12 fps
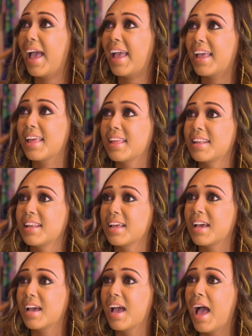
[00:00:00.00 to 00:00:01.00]
And
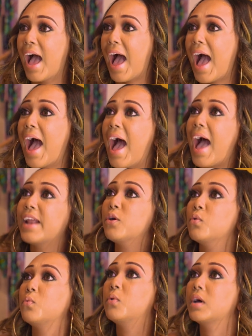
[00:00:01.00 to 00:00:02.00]
I
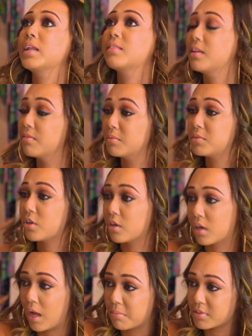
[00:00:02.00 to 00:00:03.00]
don't want to live up to
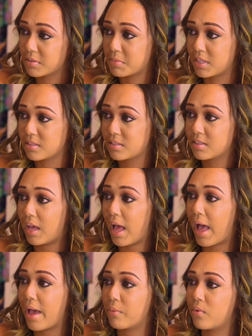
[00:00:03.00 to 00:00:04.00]
her accomplishments.
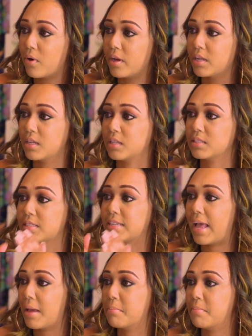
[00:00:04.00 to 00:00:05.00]
I want to
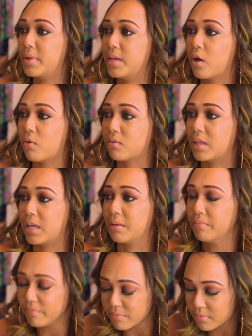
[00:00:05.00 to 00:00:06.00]
not be only
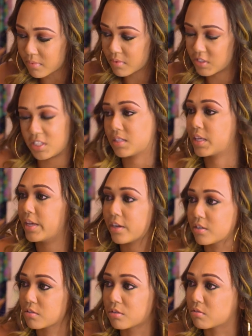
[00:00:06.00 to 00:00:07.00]
just
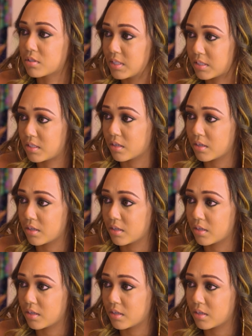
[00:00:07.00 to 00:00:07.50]
Kierra's little sister.